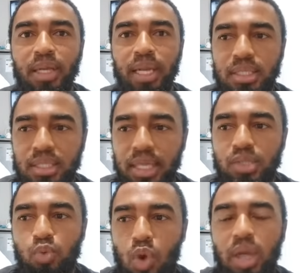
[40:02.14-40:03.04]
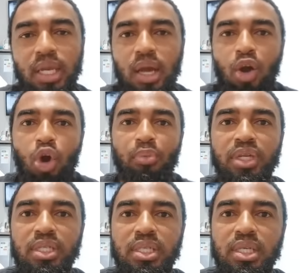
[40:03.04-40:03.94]
let's let's work in our
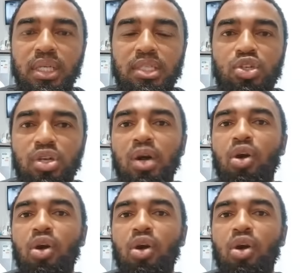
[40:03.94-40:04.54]
communities and let's turn our